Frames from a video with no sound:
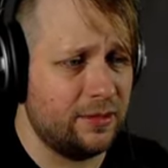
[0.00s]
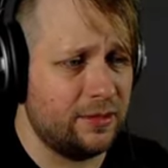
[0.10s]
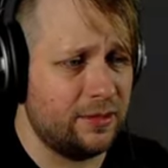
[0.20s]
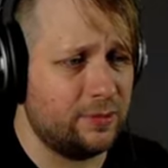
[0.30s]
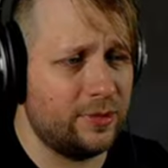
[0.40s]

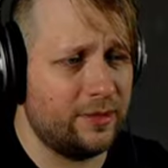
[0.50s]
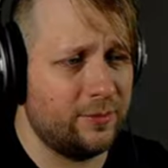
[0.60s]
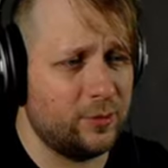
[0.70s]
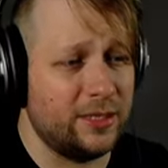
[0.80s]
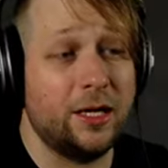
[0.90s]
I don't want to think
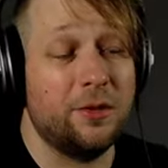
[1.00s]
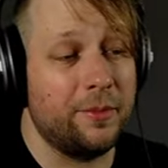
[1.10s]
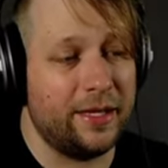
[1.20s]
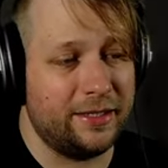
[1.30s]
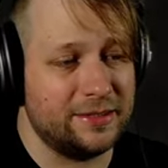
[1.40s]
about what the other
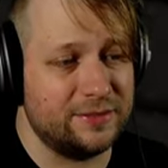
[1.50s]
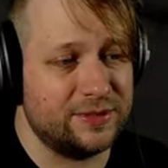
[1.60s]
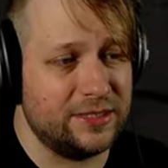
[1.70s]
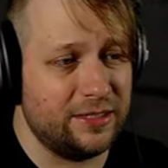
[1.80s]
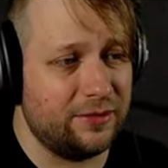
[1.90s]
mannequins have
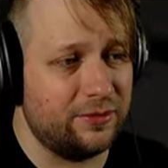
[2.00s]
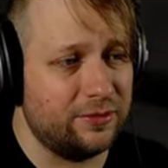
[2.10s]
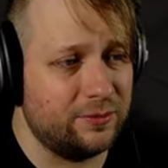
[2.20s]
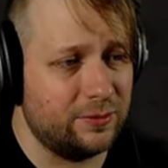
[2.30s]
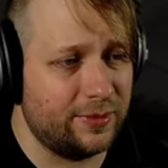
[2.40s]
seen either.
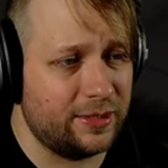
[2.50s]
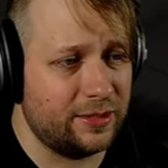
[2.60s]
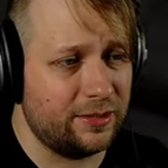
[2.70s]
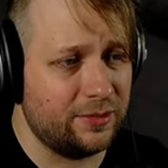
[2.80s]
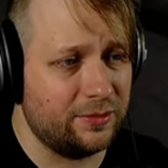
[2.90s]
What do we got
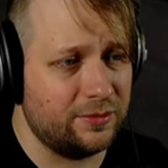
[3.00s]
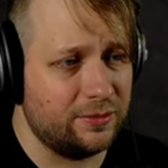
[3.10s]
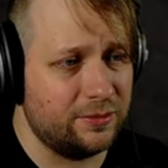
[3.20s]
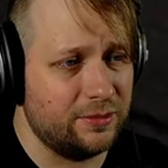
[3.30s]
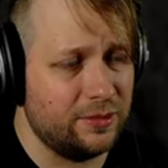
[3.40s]
here?
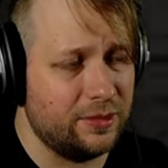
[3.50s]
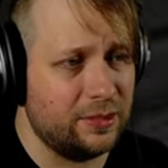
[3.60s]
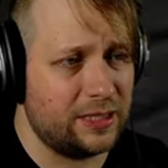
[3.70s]
A